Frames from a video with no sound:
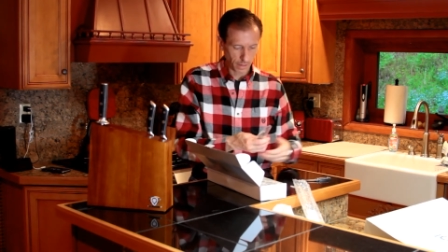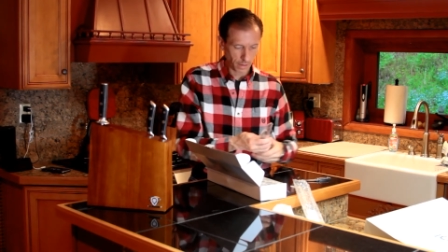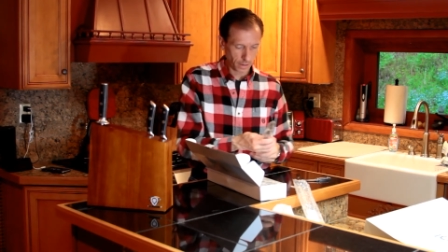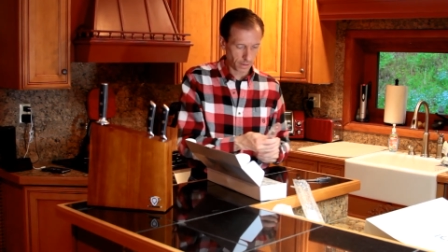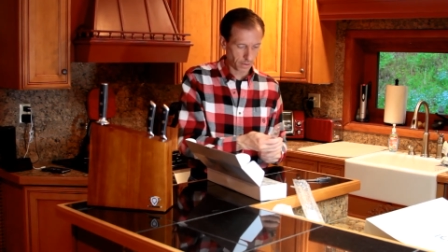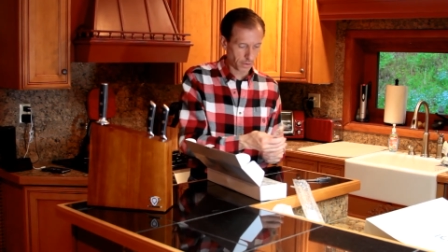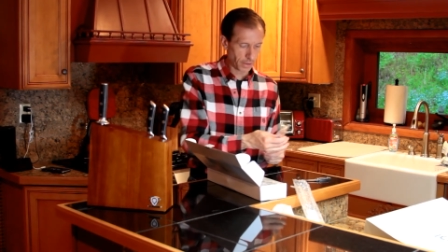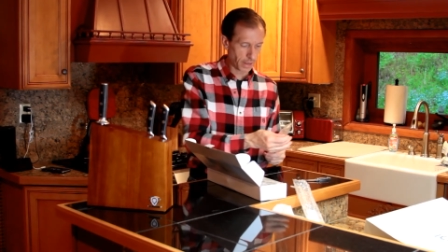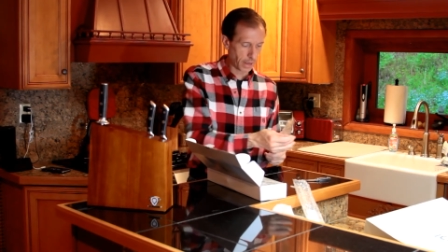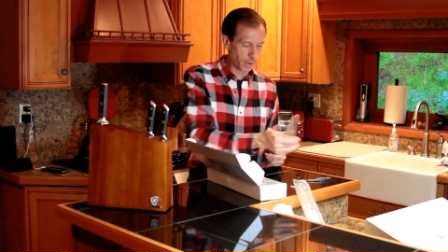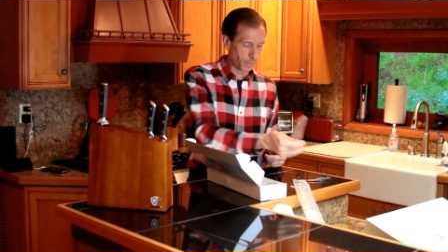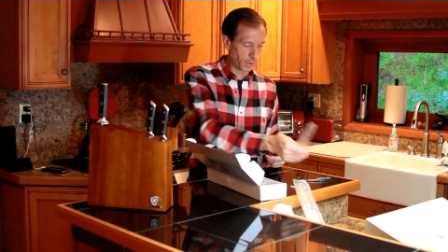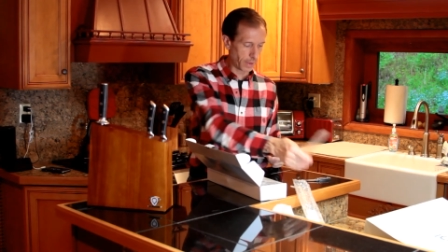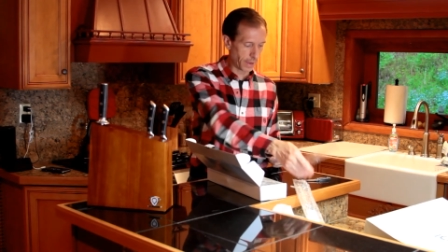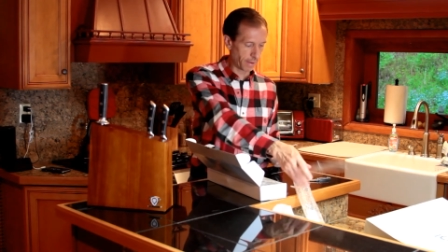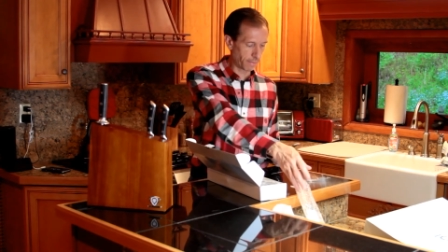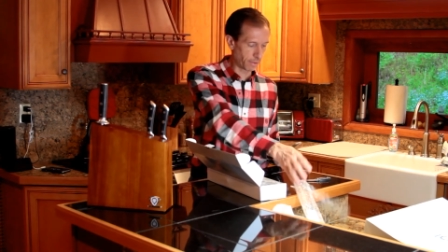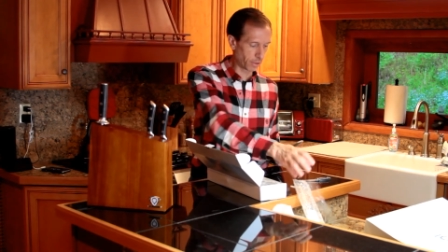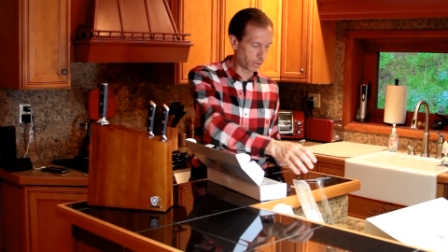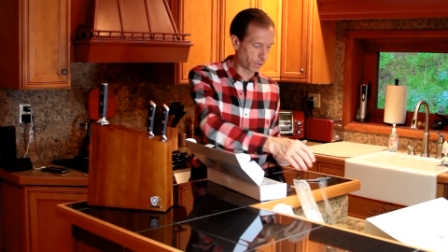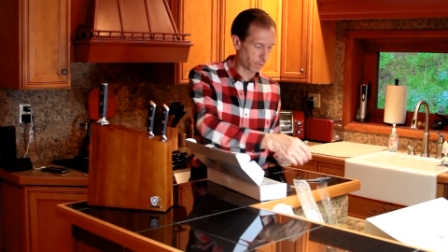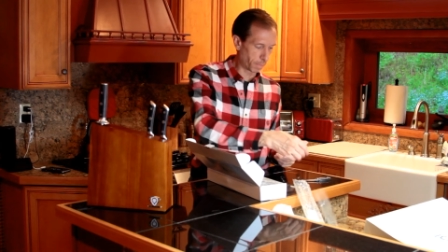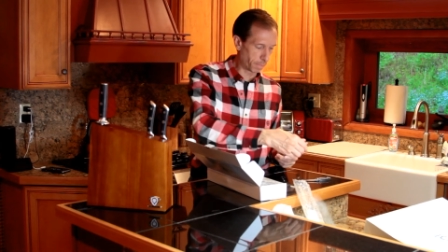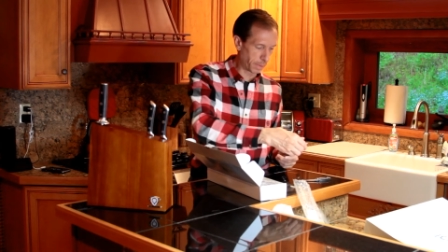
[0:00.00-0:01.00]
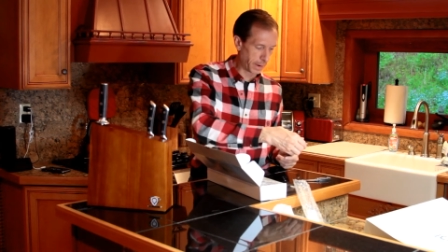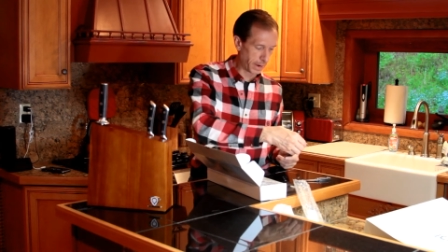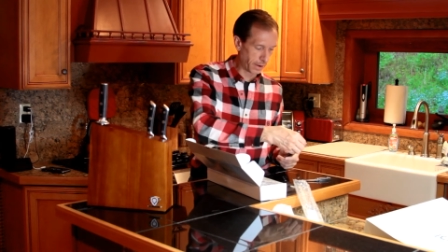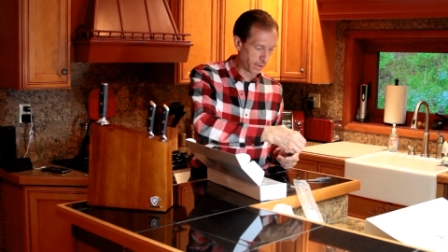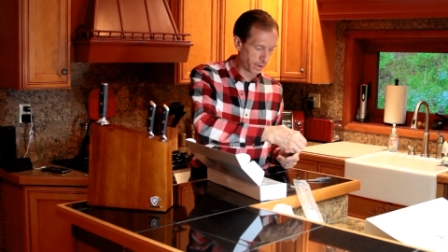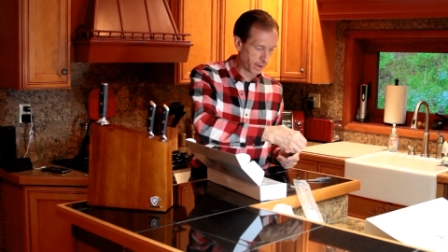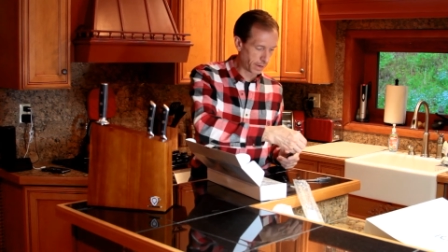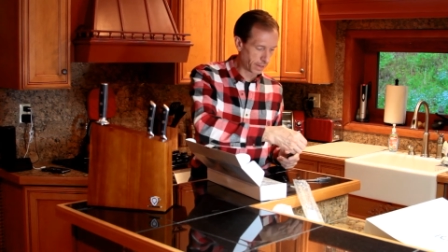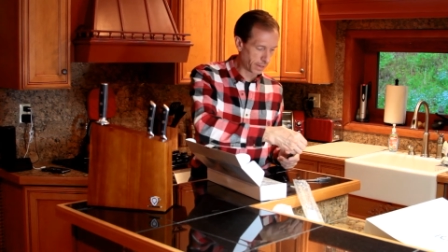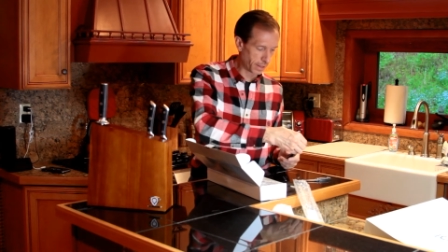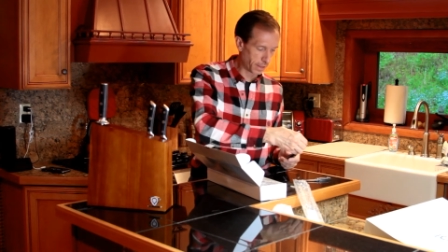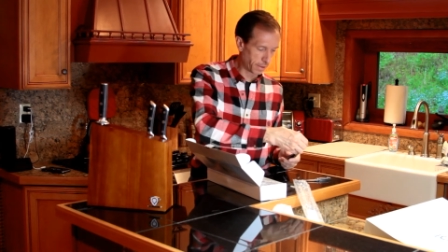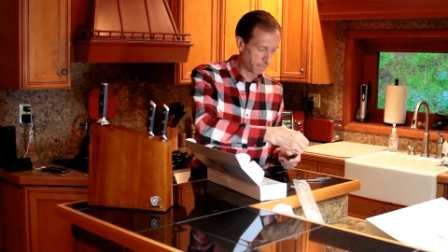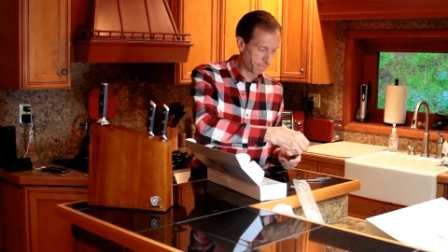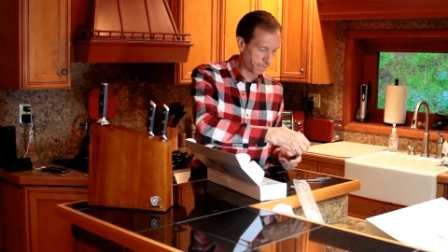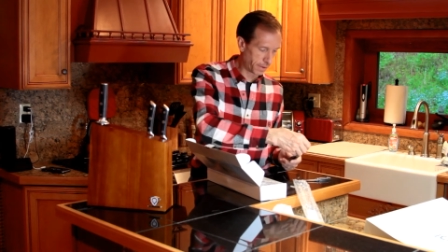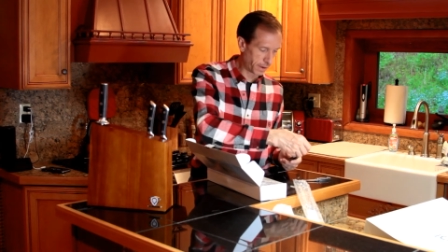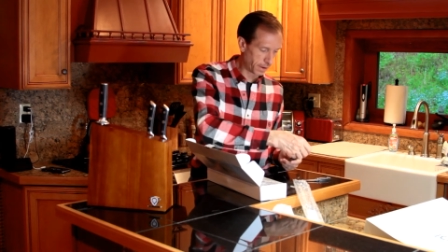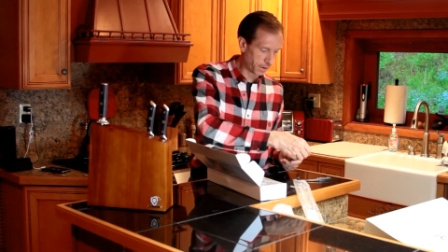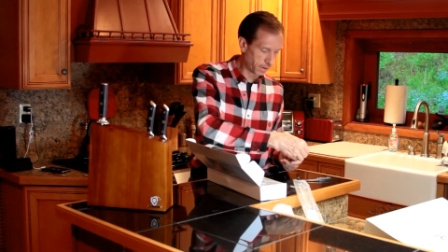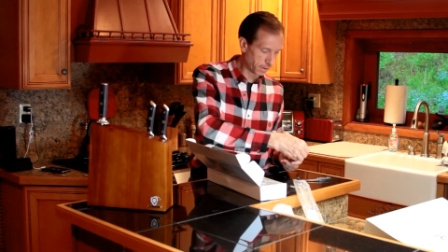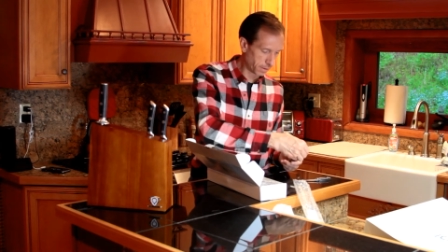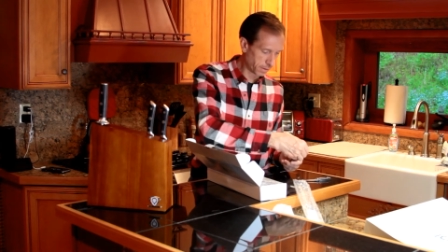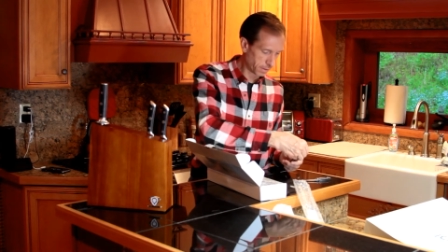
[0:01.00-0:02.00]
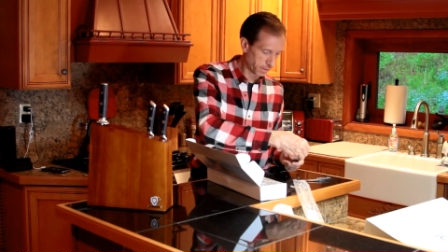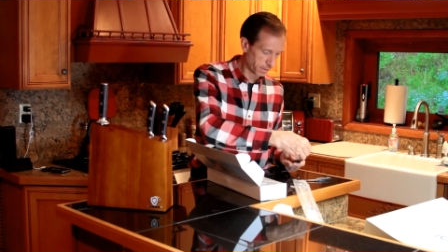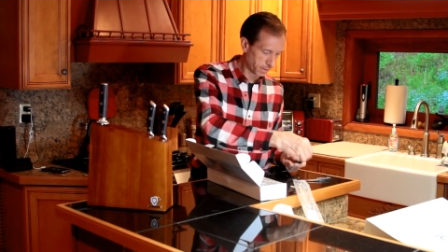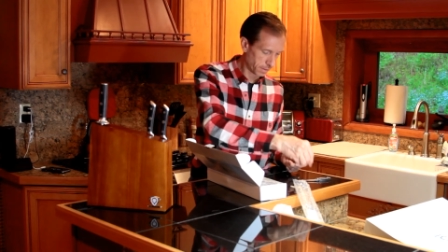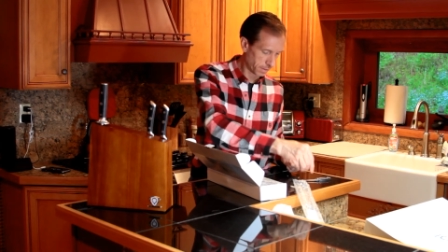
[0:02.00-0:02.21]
Okay, we have a little paring knife here.